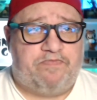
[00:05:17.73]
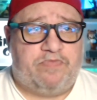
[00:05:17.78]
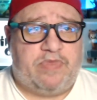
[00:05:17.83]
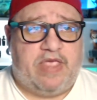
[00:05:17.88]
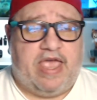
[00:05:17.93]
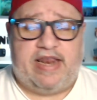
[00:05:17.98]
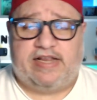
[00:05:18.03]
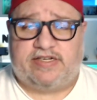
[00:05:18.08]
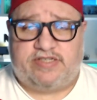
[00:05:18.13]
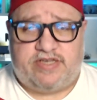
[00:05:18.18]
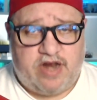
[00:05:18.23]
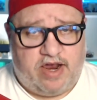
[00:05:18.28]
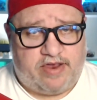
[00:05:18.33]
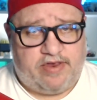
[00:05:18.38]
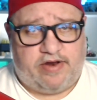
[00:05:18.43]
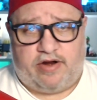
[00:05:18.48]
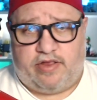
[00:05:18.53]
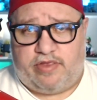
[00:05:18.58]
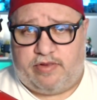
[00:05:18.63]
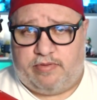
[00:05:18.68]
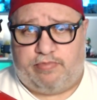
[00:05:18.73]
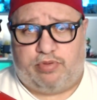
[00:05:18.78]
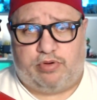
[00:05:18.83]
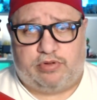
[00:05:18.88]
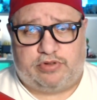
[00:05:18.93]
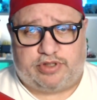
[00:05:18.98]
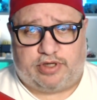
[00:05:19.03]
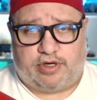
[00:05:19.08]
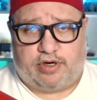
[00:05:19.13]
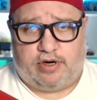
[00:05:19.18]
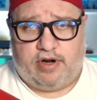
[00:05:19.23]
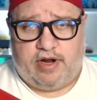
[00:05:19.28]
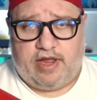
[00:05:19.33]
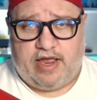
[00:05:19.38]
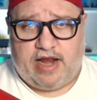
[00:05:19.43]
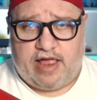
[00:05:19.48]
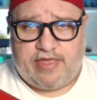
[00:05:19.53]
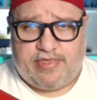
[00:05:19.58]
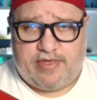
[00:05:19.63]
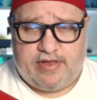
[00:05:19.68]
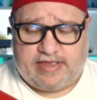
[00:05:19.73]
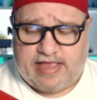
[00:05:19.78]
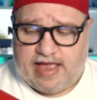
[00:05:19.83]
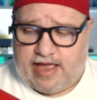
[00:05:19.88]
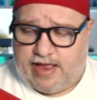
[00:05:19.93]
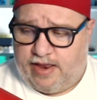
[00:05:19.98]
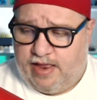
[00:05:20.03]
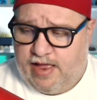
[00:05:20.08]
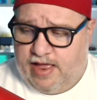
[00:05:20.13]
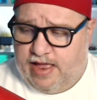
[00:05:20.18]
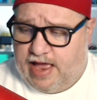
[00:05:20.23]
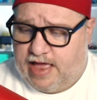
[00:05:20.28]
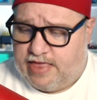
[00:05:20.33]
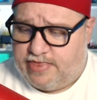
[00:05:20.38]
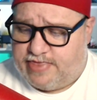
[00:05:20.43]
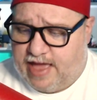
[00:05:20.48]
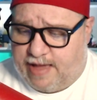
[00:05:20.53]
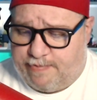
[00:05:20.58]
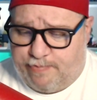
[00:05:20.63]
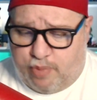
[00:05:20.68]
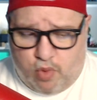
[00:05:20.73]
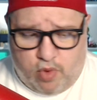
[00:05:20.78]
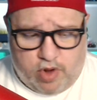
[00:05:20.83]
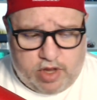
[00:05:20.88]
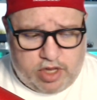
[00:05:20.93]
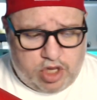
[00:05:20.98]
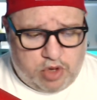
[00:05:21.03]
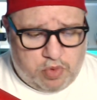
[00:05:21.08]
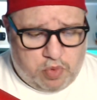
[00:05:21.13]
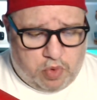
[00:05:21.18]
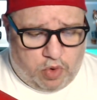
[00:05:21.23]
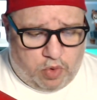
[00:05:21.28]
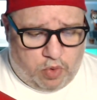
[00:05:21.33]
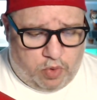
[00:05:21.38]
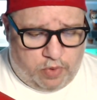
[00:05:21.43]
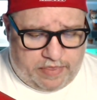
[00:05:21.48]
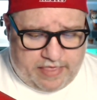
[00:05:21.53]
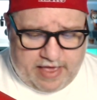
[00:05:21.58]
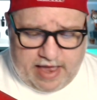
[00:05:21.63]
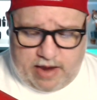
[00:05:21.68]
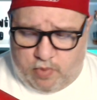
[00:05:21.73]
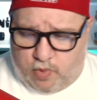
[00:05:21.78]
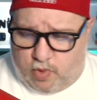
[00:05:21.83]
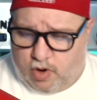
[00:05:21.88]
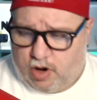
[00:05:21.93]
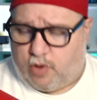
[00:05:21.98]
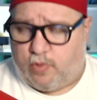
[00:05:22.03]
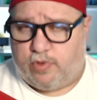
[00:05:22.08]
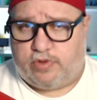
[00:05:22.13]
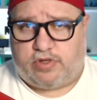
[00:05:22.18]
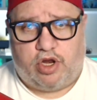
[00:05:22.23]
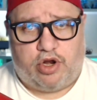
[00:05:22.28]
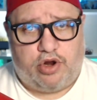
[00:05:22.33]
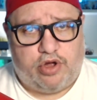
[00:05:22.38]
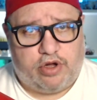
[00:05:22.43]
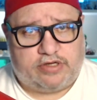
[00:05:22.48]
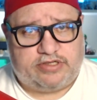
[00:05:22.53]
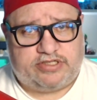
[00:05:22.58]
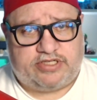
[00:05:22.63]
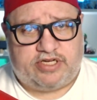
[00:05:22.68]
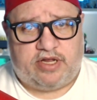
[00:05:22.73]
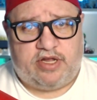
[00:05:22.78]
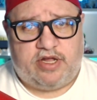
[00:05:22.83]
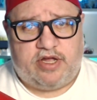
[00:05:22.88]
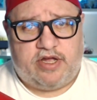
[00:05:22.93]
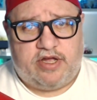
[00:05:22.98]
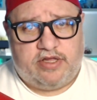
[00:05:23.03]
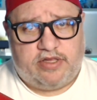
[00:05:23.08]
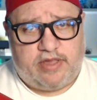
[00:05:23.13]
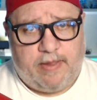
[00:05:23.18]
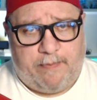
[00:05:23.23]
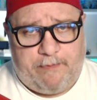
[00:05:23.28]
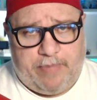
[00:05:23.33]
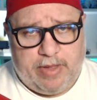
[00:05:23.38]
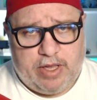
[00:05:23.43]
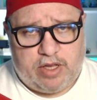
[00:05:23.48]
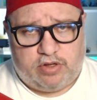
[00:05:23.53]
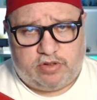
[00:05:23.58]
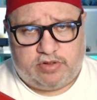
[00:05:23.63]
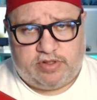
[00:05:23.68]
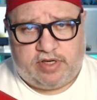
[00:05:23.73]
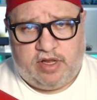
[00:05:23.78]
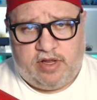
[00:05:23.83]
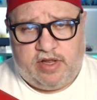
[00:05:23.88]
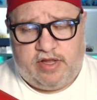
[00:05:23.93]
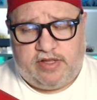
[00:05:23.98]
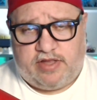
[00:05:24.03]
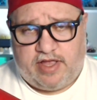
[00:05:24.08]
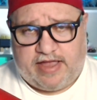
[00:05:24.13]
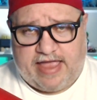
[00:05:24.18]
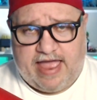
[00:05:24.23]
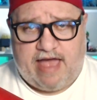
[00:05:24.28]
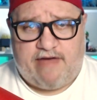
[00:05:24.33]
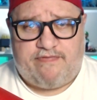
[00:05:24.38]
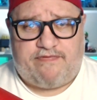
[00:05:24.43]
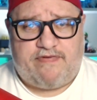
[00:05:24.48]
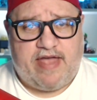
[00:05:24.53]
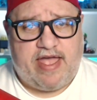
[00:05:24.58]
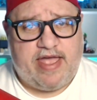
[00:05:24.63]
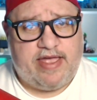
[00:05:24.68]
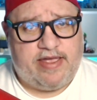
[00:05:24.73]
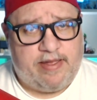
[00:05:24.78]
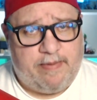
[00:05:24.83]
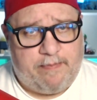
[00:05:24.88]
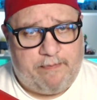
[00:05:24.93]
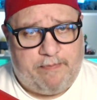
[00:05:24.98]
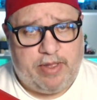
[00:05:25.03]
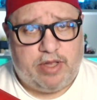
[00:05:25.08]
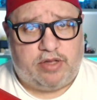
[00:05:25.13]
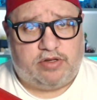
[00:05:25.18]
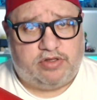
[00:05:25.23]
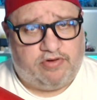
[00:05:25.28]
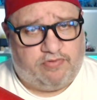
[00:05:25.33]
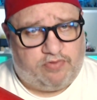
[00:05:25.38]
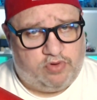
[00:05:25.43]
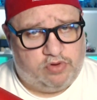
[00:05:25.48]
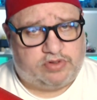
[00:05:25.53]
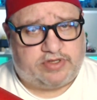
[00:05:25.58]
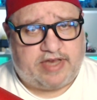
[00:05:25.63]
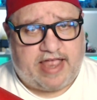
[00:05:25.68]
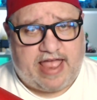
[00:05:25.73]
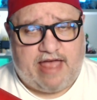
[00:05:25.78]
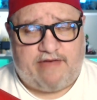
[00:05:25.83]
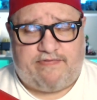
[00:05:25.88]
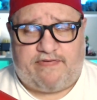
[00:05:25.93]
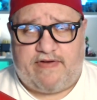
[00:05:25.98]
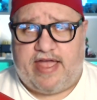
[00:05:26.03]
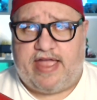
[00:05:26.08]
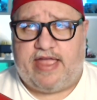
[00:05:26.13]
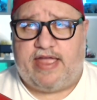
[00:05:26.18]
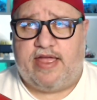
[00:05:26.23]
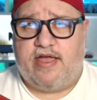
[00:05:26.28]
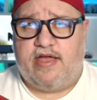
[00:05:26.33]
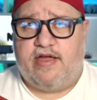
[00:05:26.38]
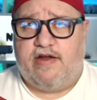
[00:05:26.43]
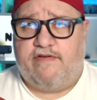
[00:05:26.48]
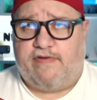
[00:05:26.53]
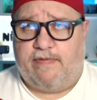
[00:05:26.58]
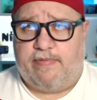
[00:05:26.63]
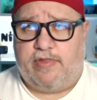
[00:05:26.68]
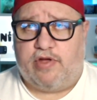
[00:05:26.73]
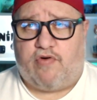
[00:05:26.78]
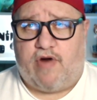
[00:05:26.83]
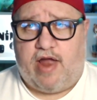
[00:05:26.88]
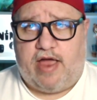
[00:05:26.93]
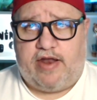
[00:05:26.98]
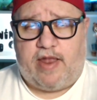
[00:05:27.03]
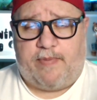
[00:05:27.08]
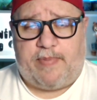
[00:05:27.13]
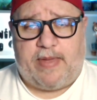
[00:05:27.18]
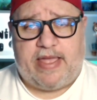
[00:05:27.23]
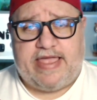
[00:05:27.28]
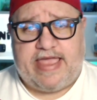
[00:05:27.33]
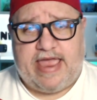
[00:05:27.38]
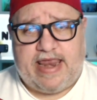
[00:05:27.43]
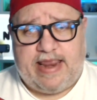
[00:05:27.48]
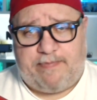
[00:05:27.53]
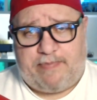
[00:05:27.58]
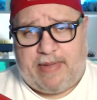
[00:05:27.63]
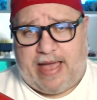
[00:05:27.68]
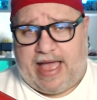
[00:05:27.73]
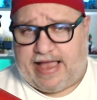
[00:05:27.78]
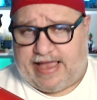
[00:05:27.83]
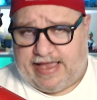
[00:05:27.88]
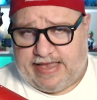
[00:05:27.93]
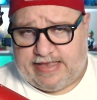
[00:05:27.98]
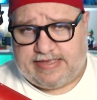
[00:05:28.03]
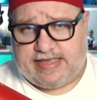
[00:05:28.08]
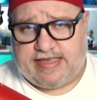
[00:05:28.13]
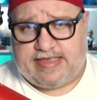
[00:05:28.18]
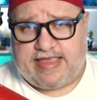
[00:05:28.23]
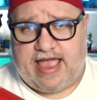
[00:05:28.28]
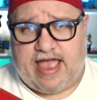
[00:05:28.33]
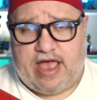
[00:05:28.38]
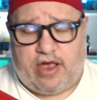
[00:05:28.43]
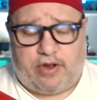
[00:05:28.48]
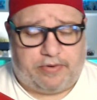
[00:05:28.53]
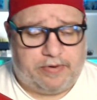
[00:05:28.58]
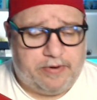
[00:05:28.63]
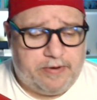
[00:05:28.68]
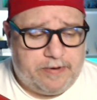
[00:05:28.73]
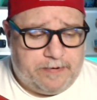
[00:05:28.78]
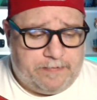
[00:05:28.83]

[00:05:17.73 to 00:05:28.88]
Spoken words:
And it's none other than Brewster. And I think that at that point, you will then work with the Nooks to build the cafe, build the Roost Cafe from the ground up and get it back into town.